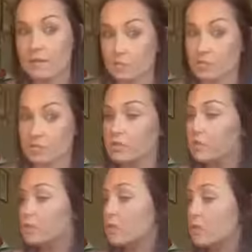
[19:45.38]
Which is
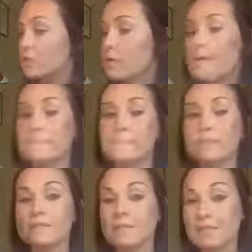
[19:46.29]
important.
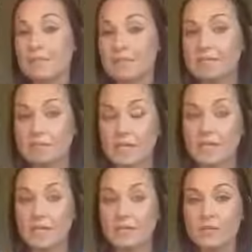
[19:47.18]
But this right
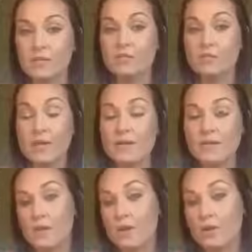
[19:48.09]
here,
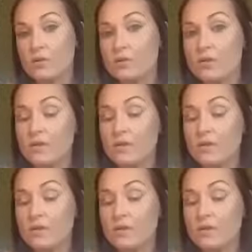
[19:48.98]
retinol,